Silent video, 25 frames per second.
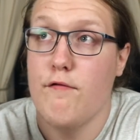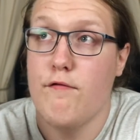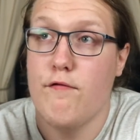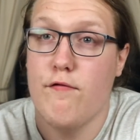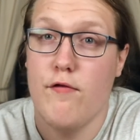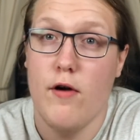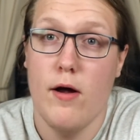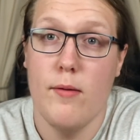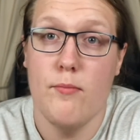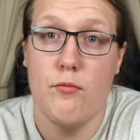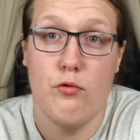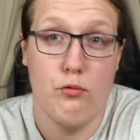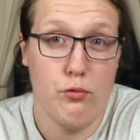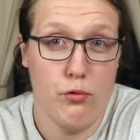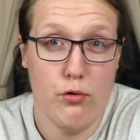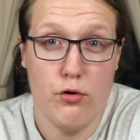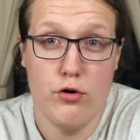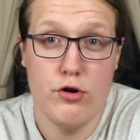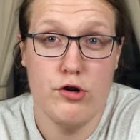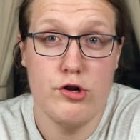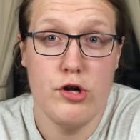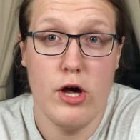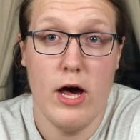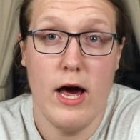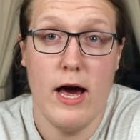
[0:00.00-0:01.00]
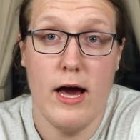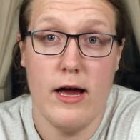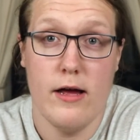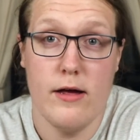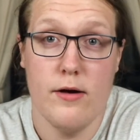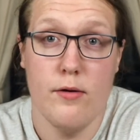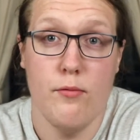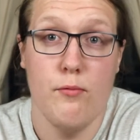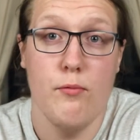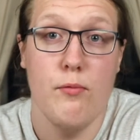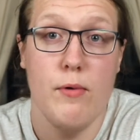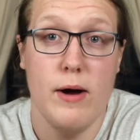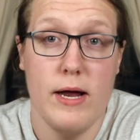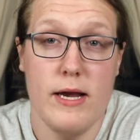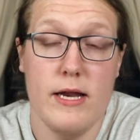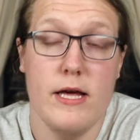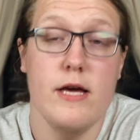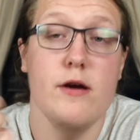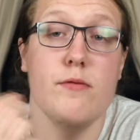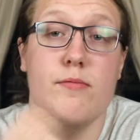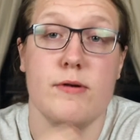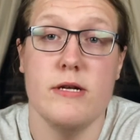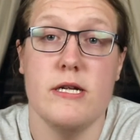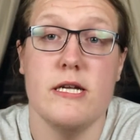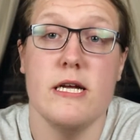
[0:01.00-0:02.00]
Rorschach when
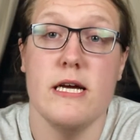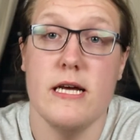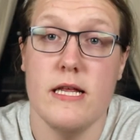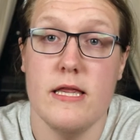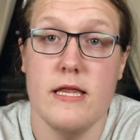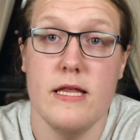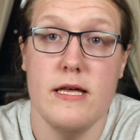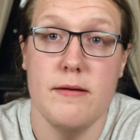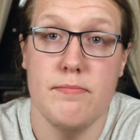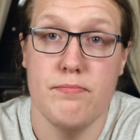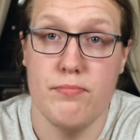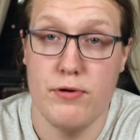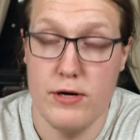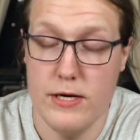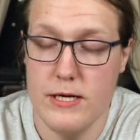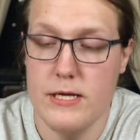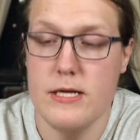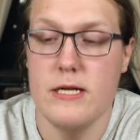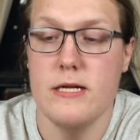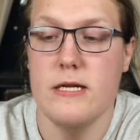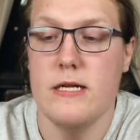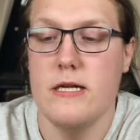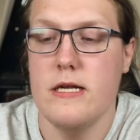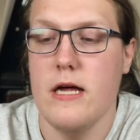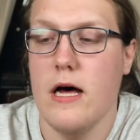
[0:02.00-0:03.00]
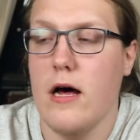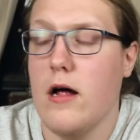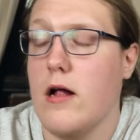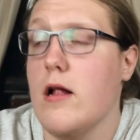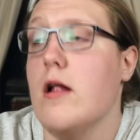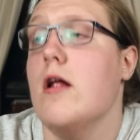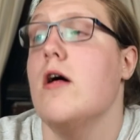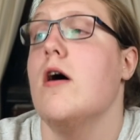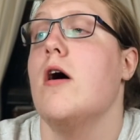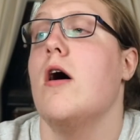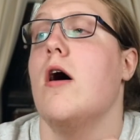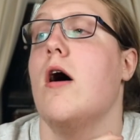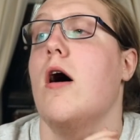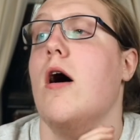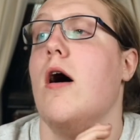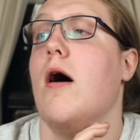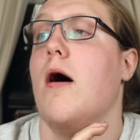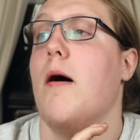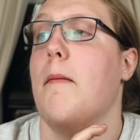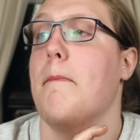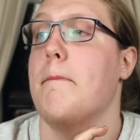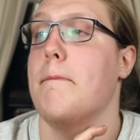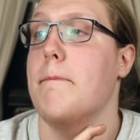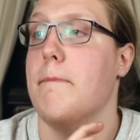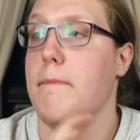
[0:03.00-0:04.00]
he was in the prison cell.
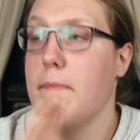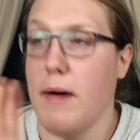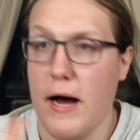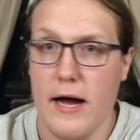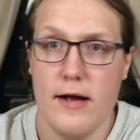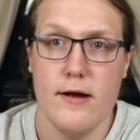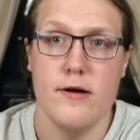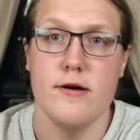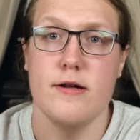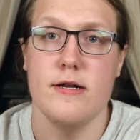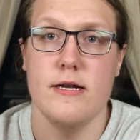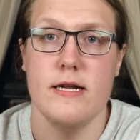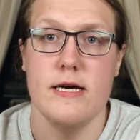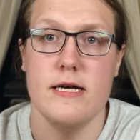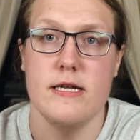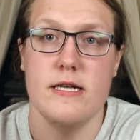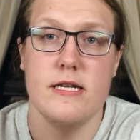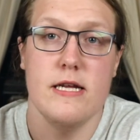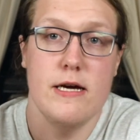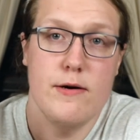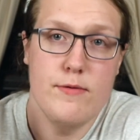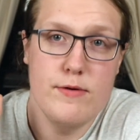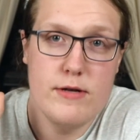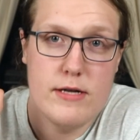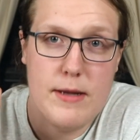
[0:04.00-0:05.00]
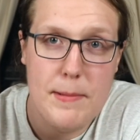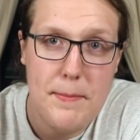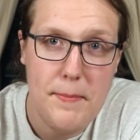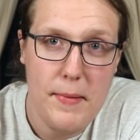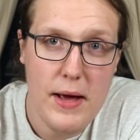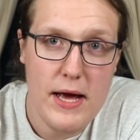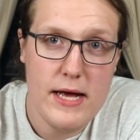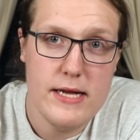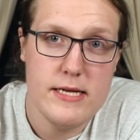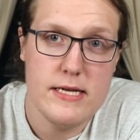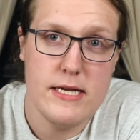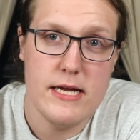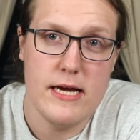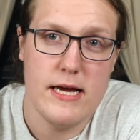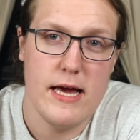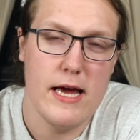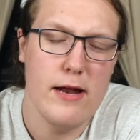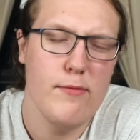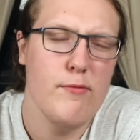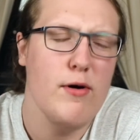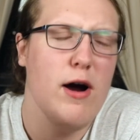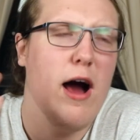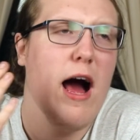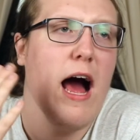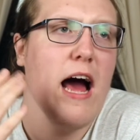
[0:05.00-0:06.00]
My goodness, it was amazing.
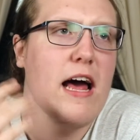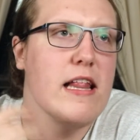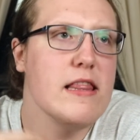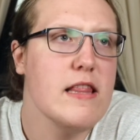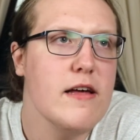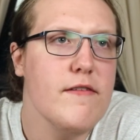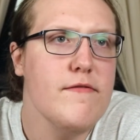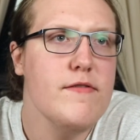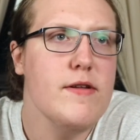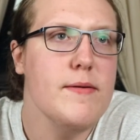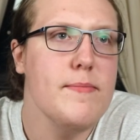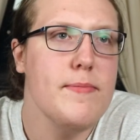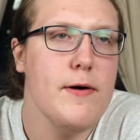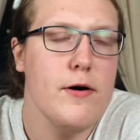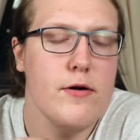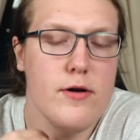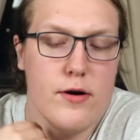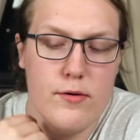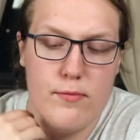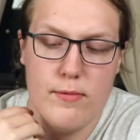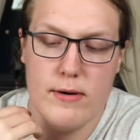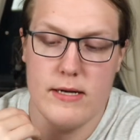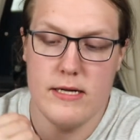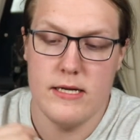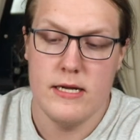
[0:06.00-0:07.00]
And what I loved about it